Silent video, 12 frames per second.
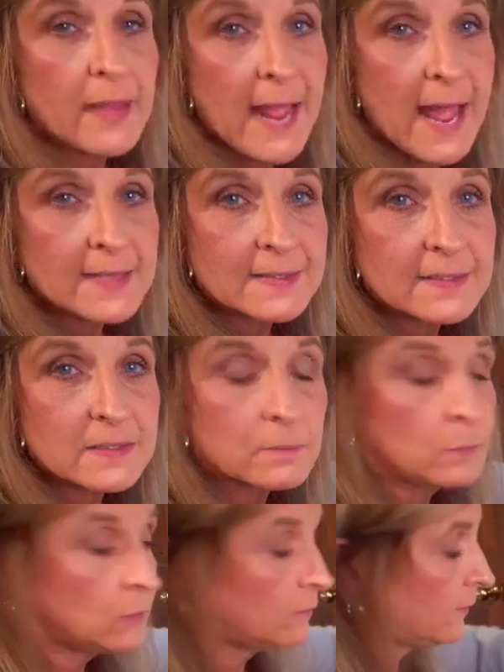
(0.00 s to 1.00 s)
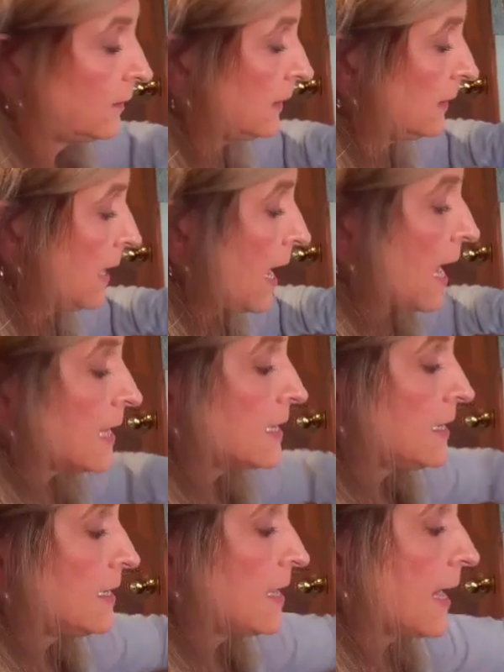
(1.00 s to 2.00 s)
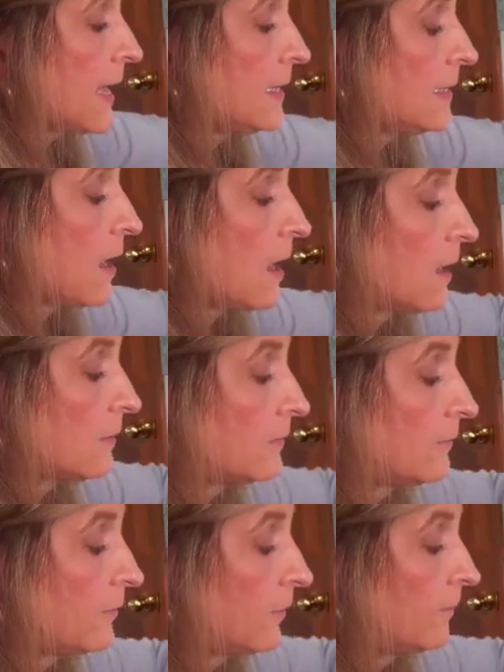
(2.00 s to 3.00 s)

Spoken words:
as it's moving, none of